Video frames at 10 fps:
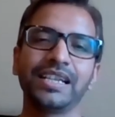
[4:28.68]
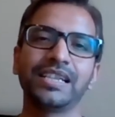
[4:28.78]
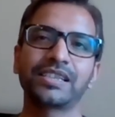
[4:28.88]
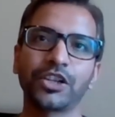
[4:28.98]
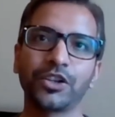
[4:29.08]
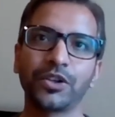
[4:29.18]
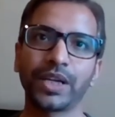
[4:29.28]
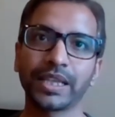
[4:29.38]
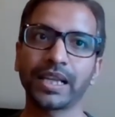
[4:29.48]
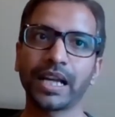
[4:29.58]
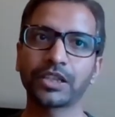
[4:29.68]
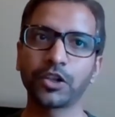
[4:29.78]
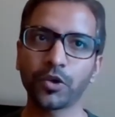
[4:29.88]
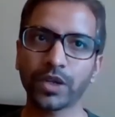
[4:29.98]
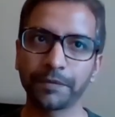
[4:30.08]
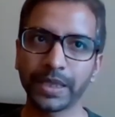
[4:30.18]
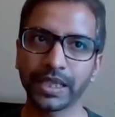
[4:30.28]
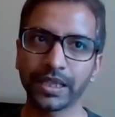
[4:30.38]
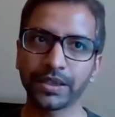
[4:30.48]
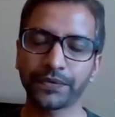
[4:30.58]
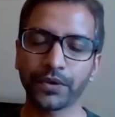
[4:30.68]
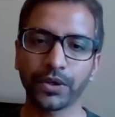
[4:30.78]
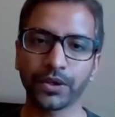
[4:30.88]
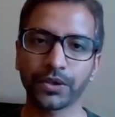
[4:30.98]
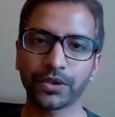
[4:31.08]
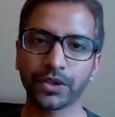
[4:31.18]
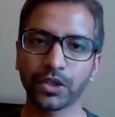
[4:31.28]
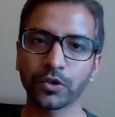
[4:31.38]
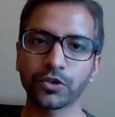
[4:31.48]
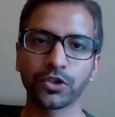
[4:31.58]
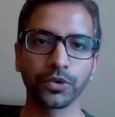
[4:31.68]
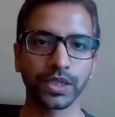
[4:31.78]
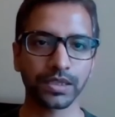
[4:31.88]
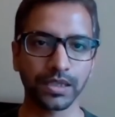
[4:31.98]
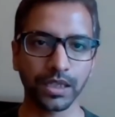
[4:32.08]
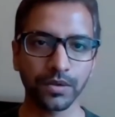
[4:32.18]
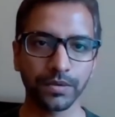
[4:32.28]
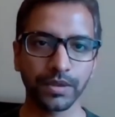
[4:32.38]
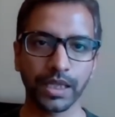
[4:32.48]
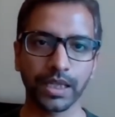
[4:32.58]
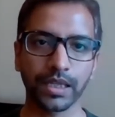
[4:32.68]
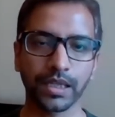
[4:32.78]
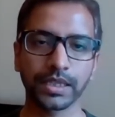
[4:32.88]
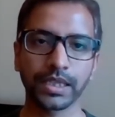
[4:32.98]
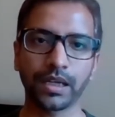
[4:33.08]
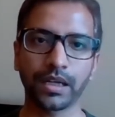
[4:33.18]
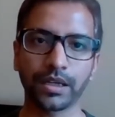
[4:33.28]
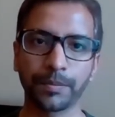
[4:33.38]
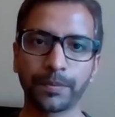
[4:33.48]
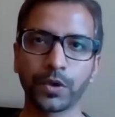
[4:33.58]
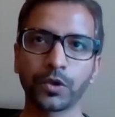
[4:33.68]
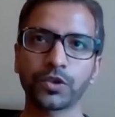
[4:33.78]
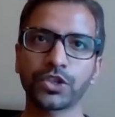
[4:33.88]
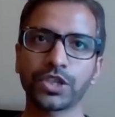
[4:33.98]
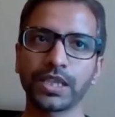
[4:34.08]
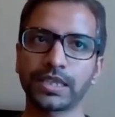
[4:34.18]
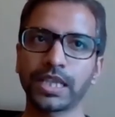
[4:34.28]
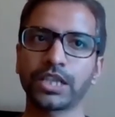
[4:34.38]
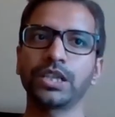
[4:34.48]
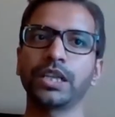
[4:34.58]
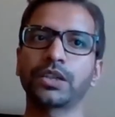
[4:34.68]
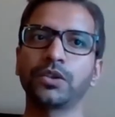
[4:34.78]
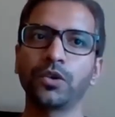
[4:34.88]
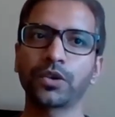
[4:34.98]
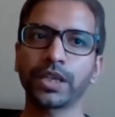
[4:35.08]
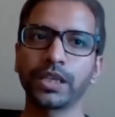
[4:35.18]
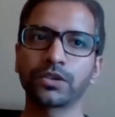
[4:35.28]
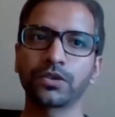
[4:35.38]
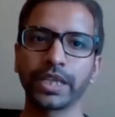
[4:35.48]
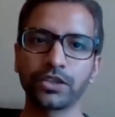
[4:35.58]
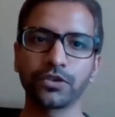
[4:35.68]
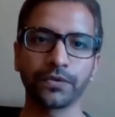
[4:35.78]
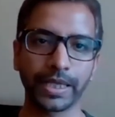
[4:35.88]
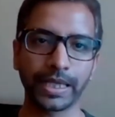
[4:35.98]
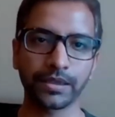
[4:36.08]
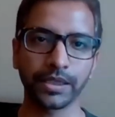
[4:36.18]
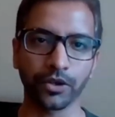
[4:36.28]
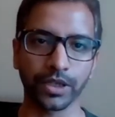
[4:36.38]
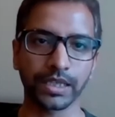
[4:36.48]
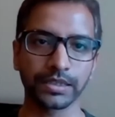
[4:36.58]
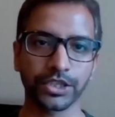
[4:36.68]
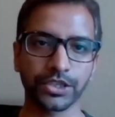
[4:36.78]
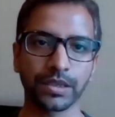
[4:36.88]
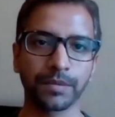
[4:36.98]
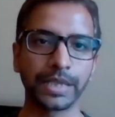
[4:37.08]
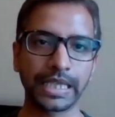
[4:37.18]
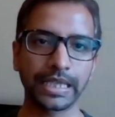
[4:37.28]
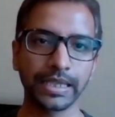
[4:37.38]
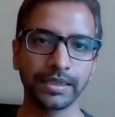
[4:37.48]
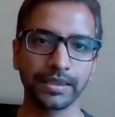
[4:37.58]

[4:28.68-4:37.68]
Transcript: So I think at Coke, I've been here for close to 2 years now. And I think our approach essentially at Coke is to rejuvenate the organization completely.